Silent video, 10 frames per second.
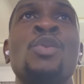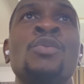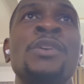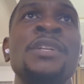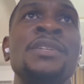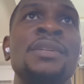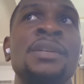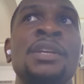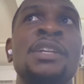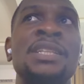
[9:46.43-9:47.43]
already
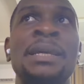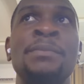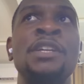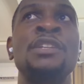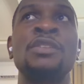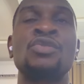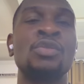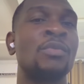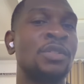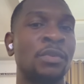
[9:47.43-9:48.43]
they're making so
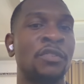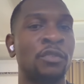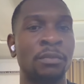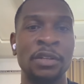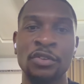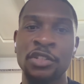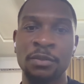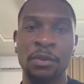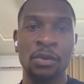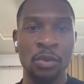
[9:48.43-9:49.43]
much money from mentorship
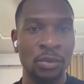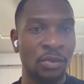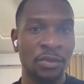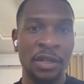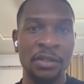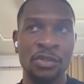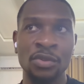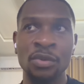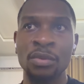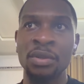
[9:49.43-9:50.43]
alone, right?
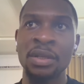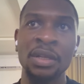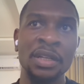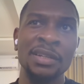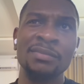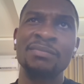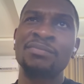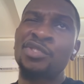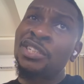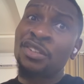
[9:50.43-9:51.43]
So
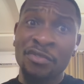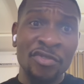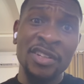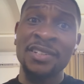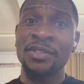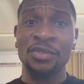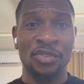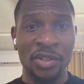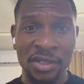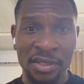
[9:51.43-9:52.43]
they don't really need to
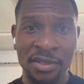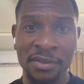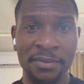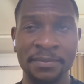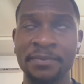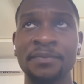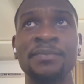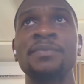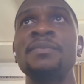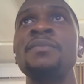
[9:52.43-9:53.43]
trade,
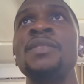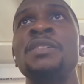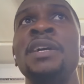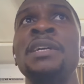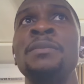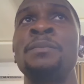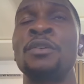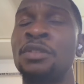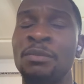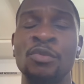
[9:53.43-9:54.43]
right?
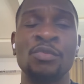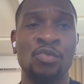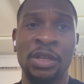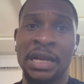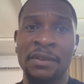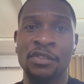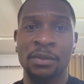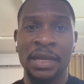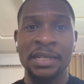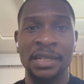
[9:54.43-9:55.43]
But we can have some
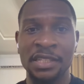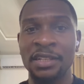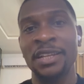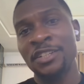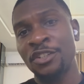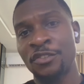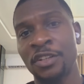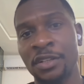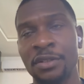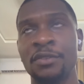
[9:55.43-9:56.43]
guys that are still legit traders,